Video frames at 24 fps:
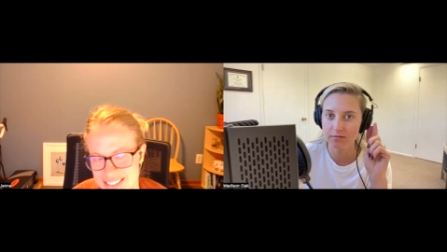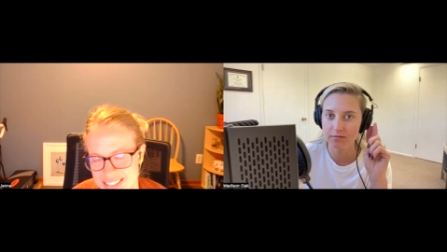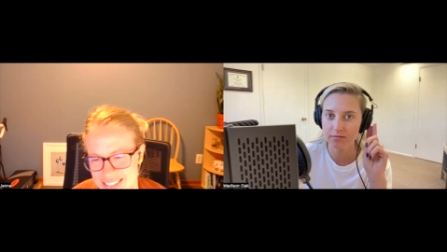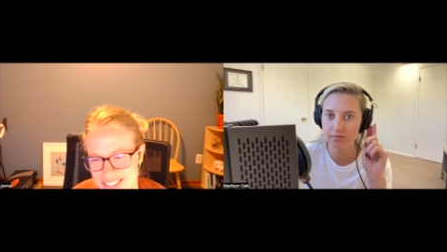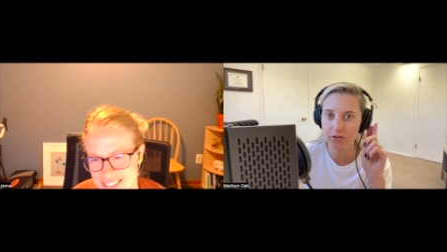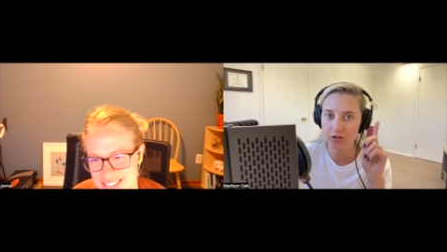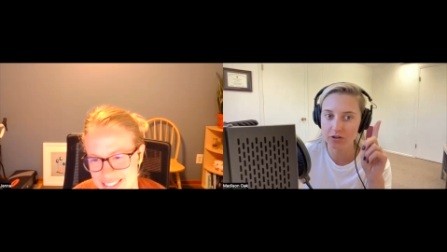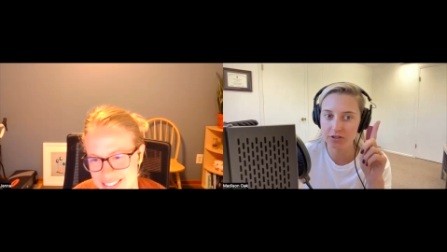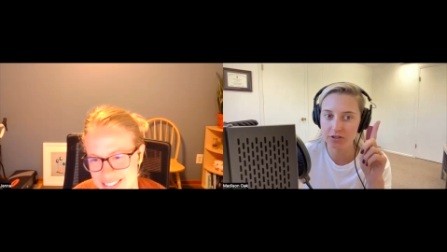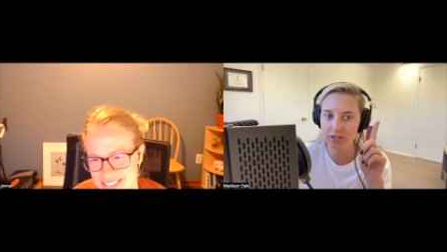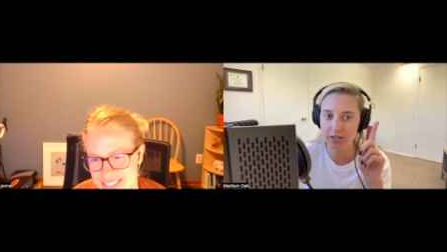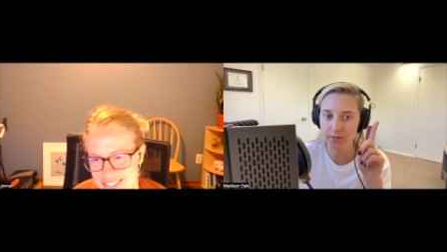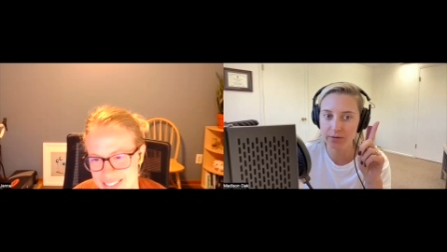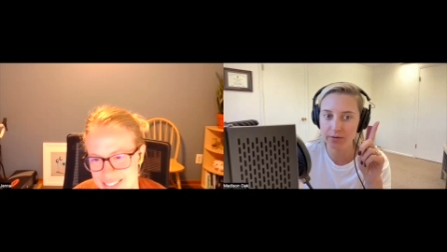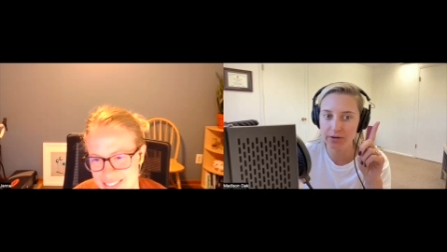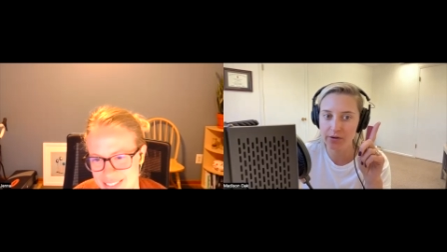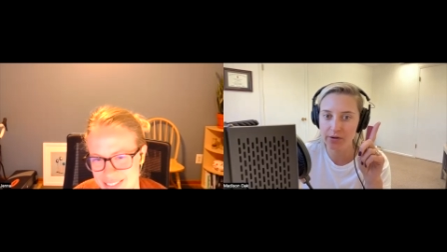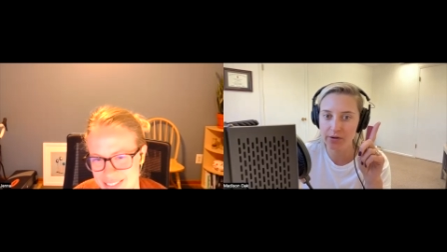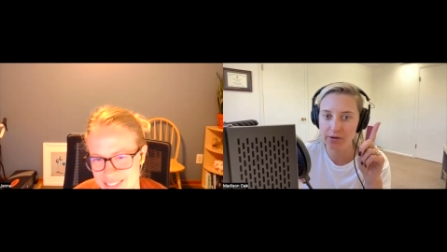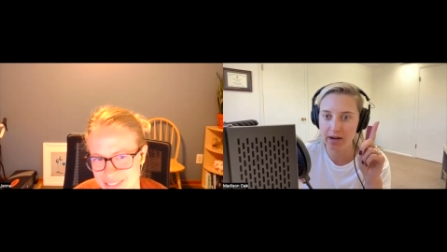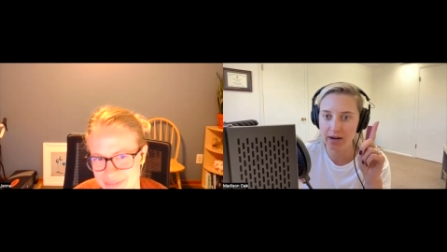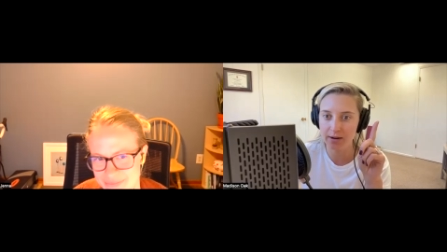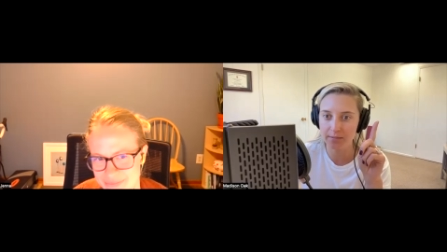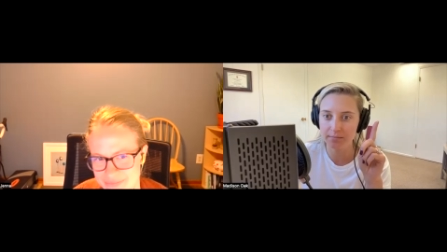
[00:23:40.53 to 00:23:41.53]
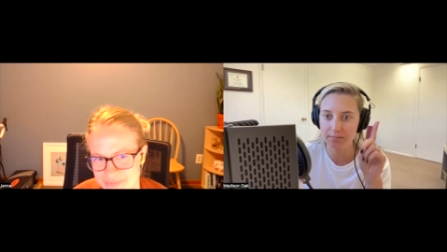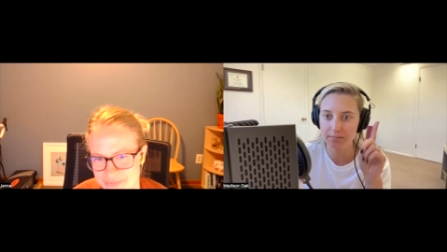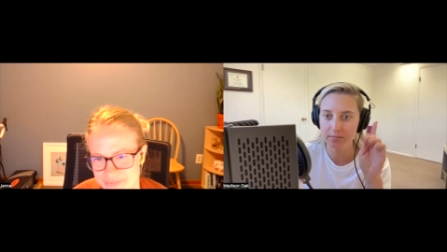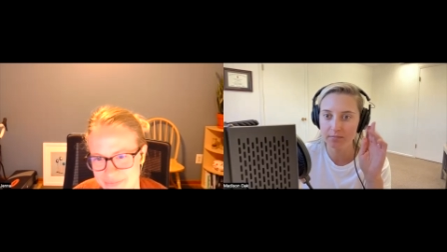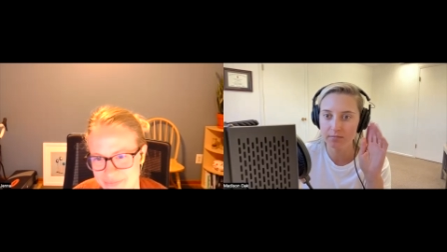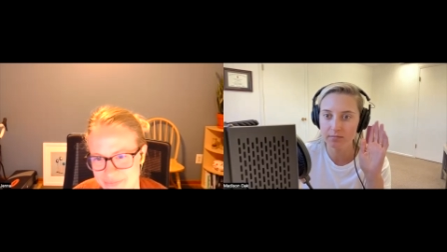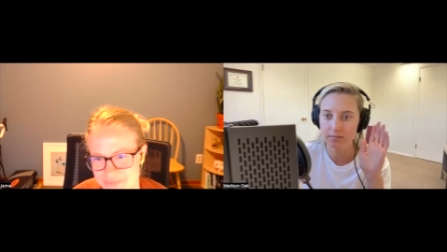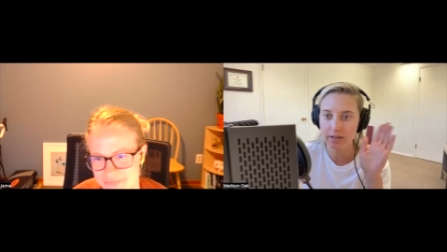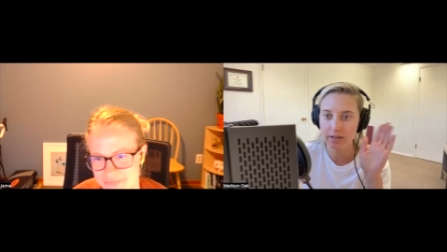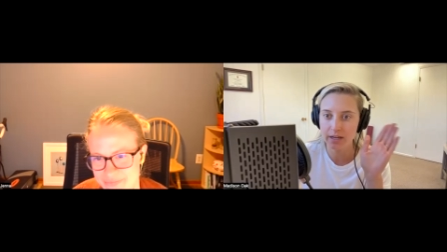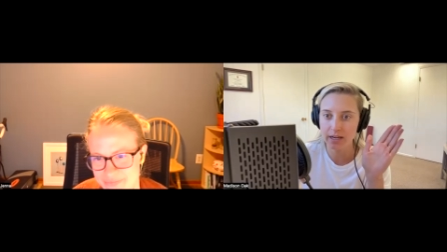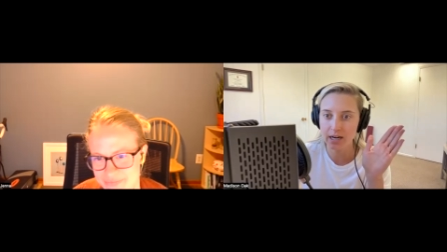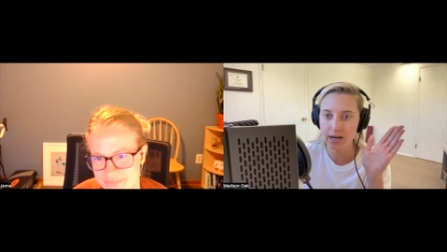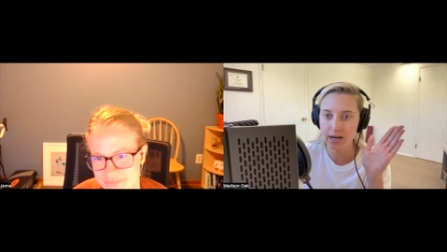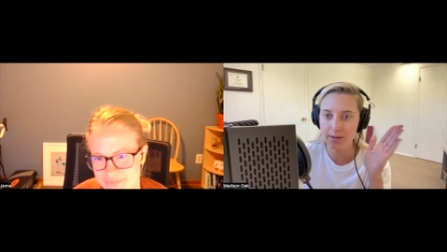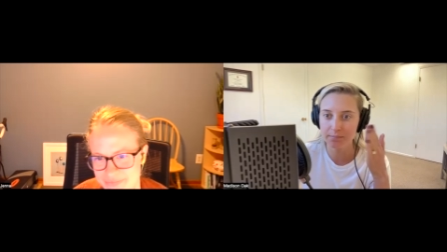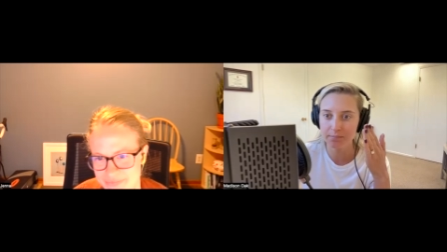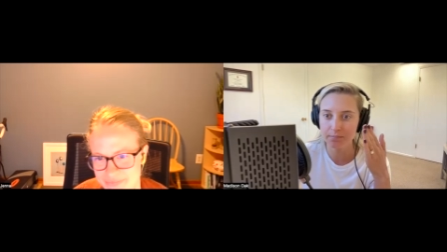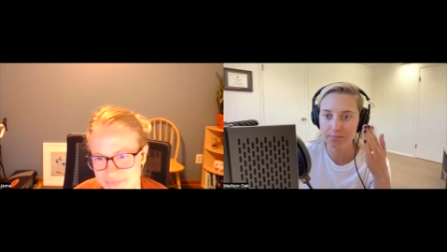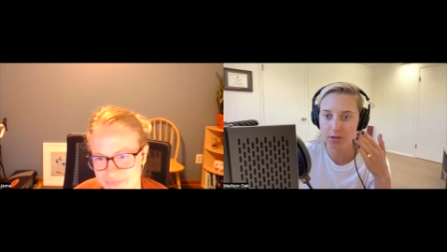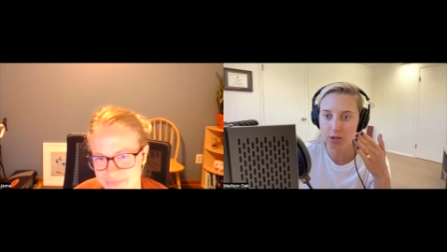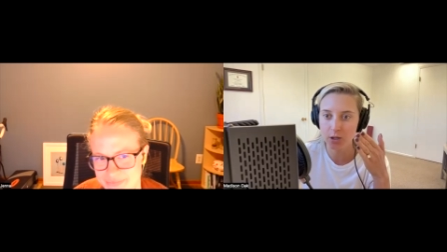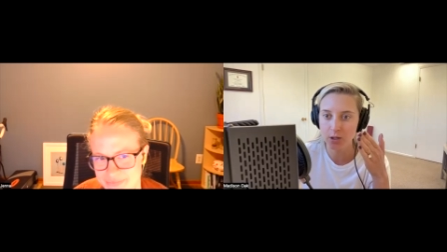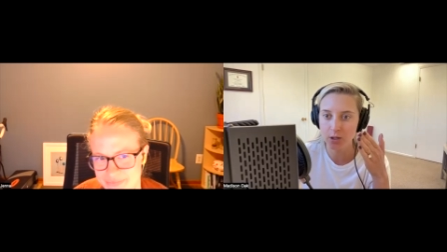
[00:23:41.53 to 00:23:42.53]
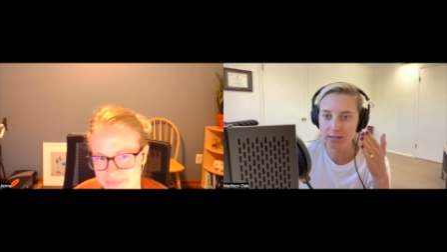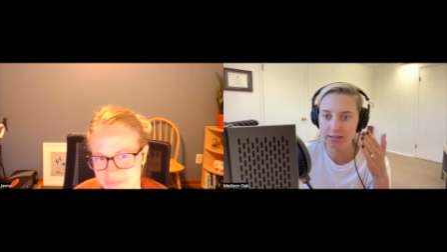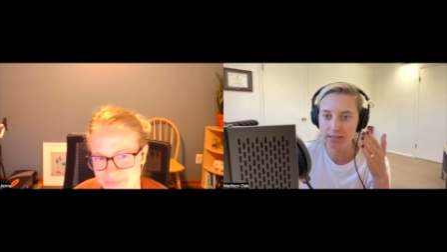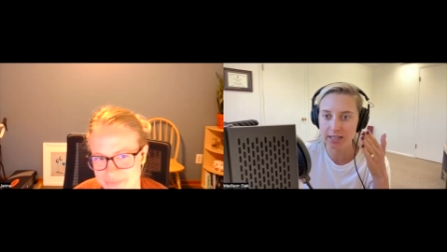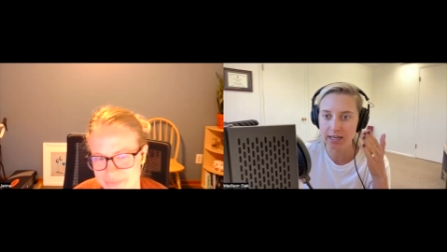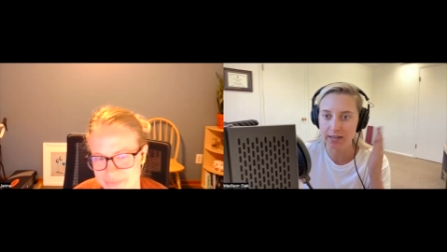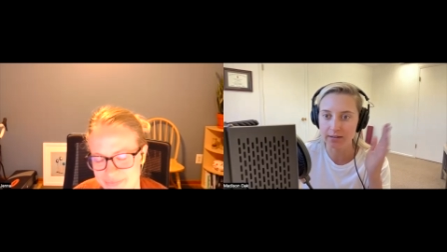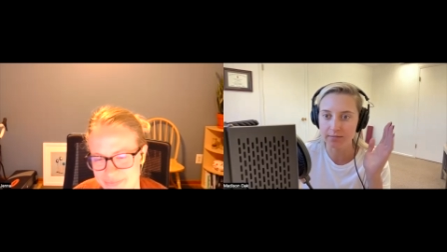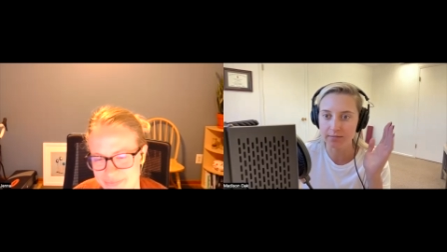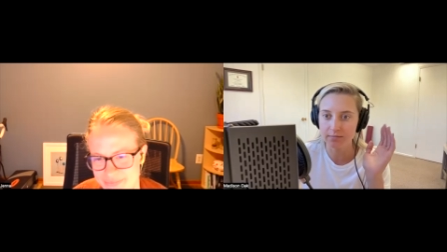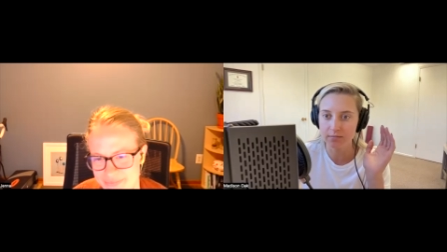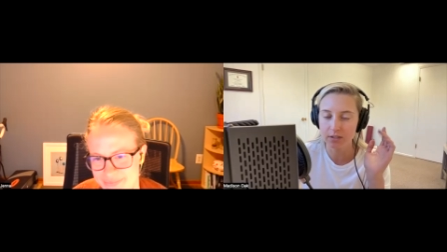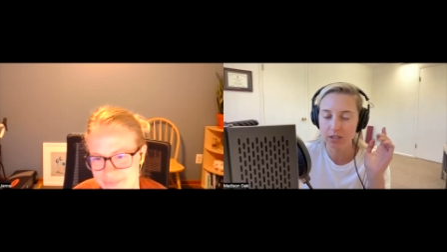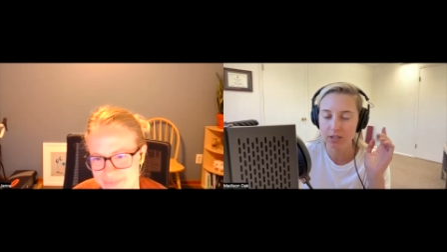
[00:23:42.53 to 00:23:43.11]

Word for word: First thing when you get up, get up, go outside.